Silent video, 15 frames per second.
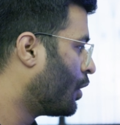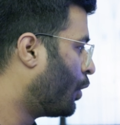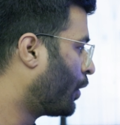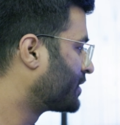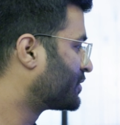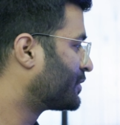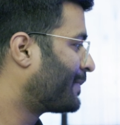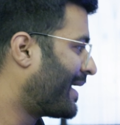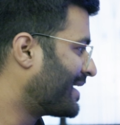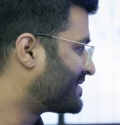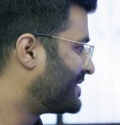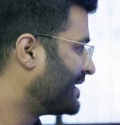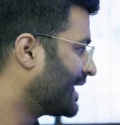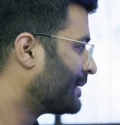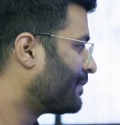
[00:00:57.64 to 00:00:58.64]
Okay, so the
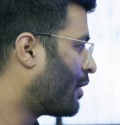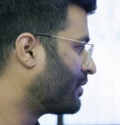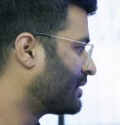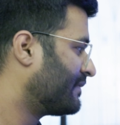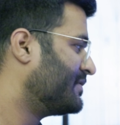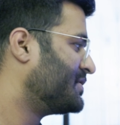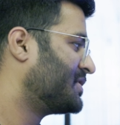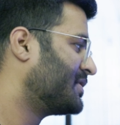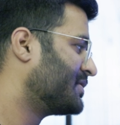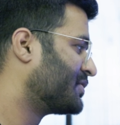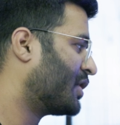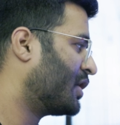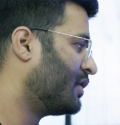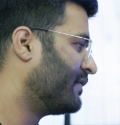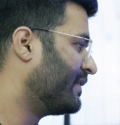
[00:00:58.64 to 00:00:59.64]
best thing about DaVinci
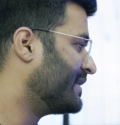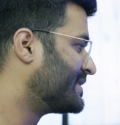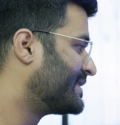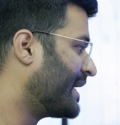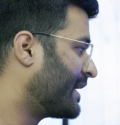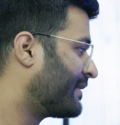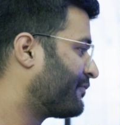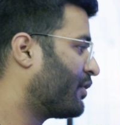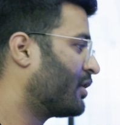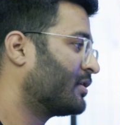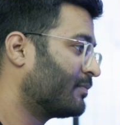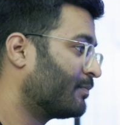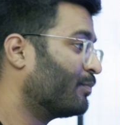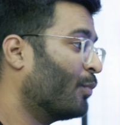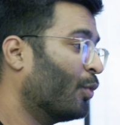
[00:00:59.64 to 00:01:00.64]
Resolve is that for
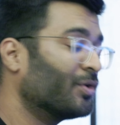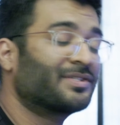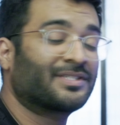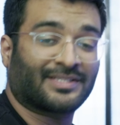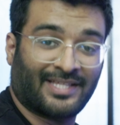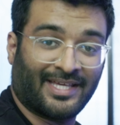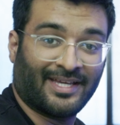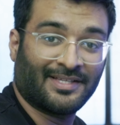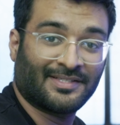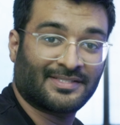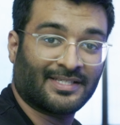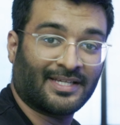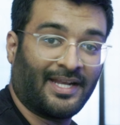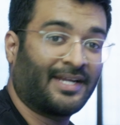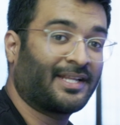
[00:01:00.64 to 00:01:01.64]
most
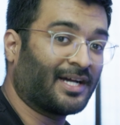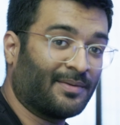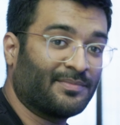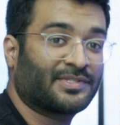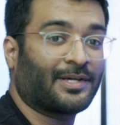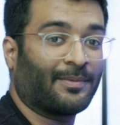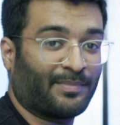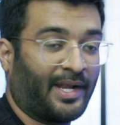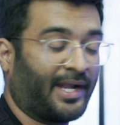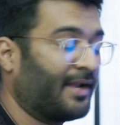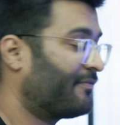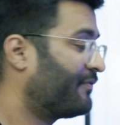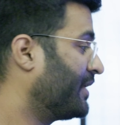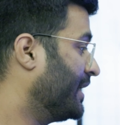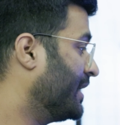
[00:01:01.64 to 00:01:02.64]
things, it comes
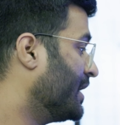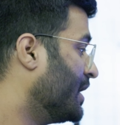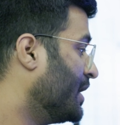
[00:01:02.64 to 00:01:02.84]
completely free.